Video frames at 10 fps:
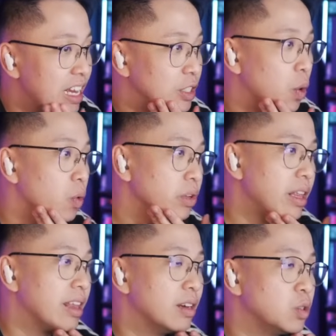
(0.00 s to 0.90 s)
It's only
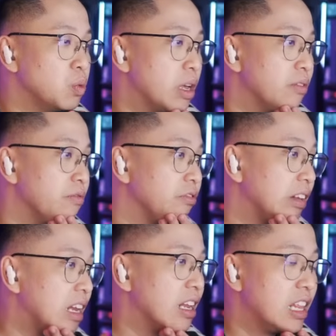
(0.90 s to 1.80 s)
there to
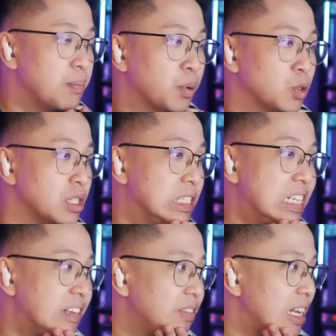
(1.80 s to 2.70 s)
inflate the
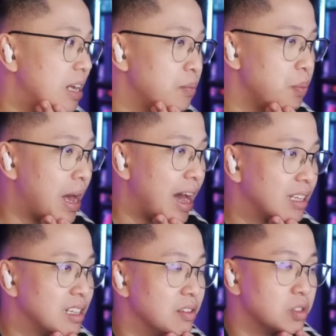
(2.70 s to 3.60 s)
perceived
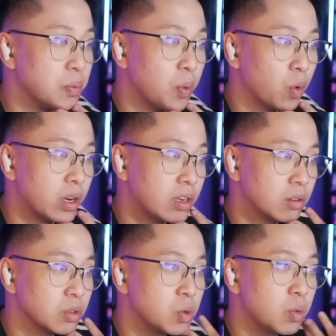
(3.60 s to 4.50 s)
impact of support
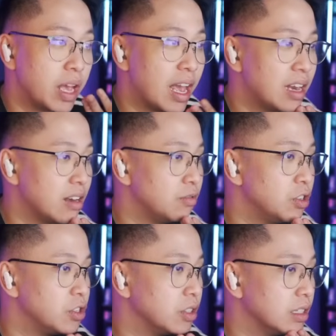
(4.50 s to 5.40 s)
heroes who can
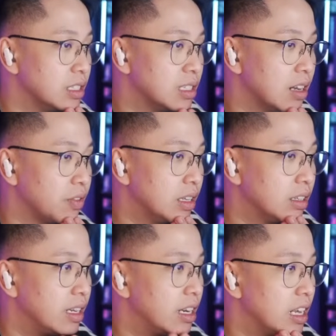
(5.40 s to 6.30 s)
efficiently
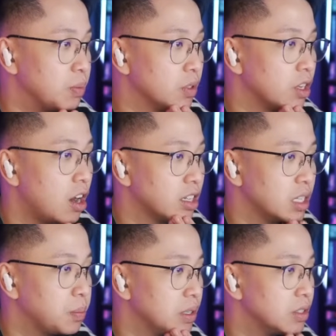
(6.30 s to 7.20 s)
self-heal and enable
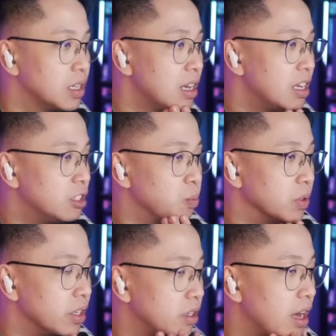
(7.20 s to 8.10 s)
toxic players to
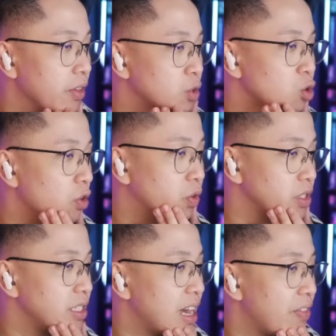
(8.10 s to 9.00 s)
belittle others over a
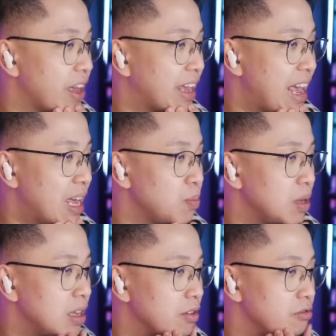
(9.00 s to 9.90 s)
stat that can
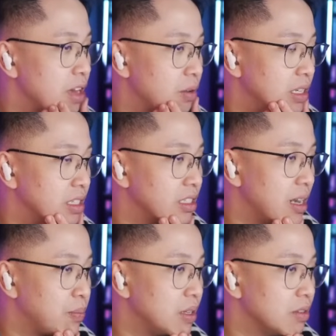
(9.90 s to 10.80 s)
be very
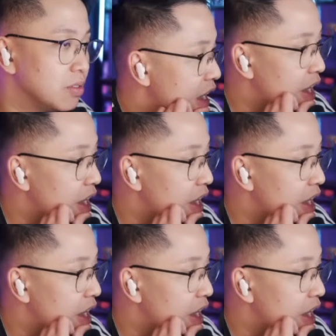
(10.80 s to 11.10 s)
deceptive.